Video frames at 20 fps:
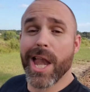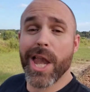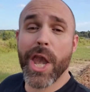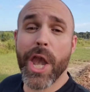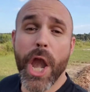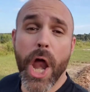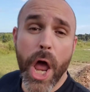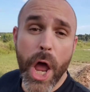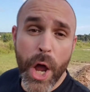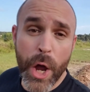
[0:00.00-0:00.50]

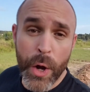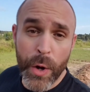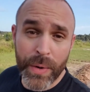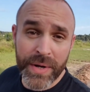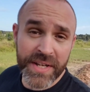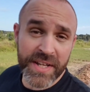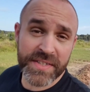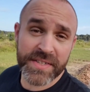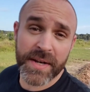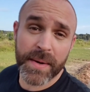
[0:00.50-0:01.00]
No, it
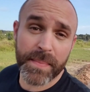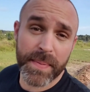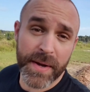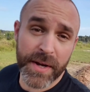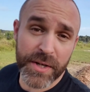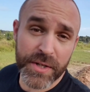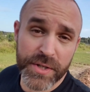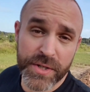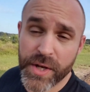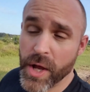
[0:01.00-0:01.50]
doesn't
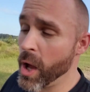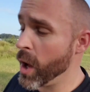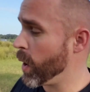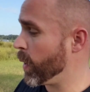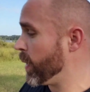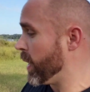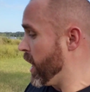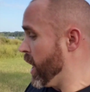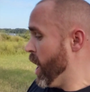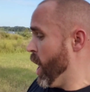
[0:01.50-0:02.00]
appear
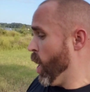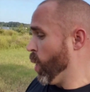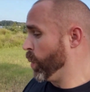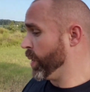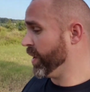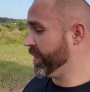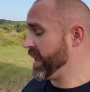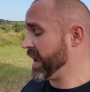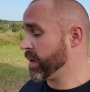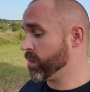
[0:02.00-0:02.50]
so.
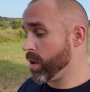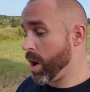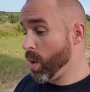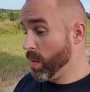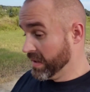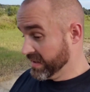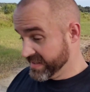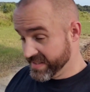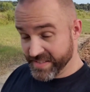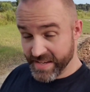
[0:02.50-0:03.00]
Will they grow
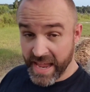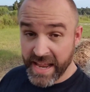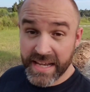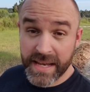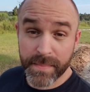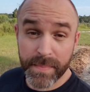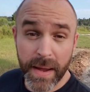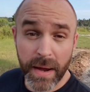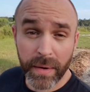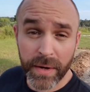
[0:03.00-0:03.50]
in
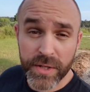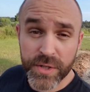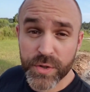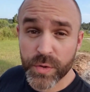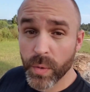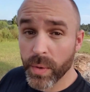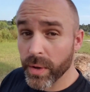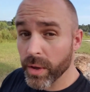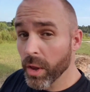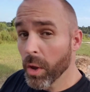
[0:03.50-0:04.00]
sandy barren
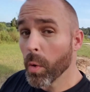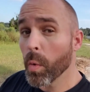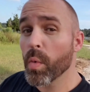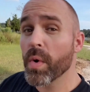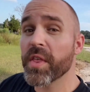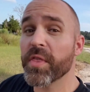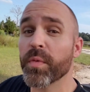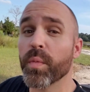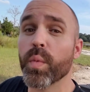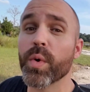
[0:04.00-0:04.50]
soil
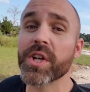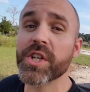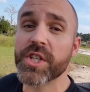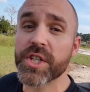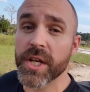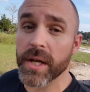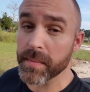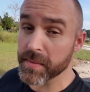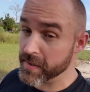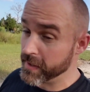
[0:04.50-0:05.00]
with wood
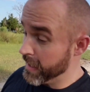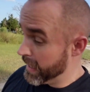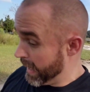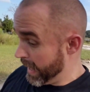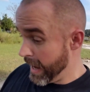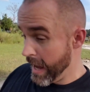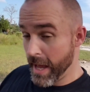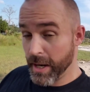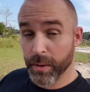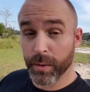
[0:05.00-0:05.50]
chips?
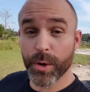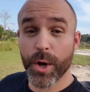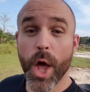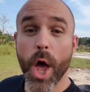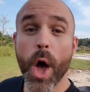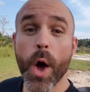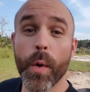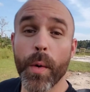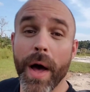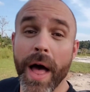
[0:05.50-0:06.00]
I don't
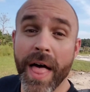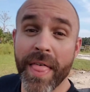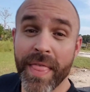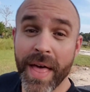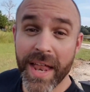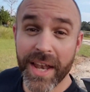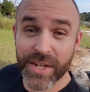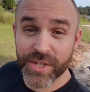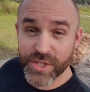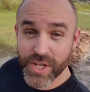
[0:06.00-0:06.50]
know.
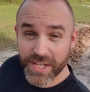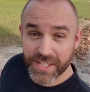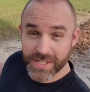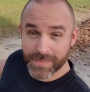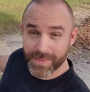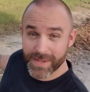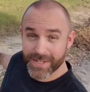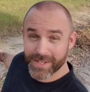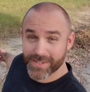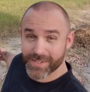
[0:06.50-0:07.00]
That is yet to
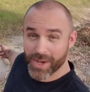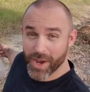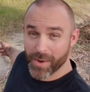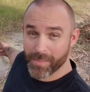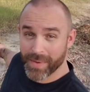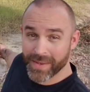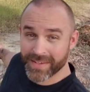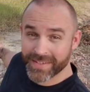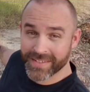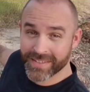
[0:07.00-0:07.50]
be
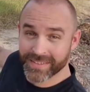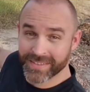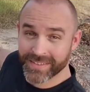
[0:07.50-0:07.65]
determined.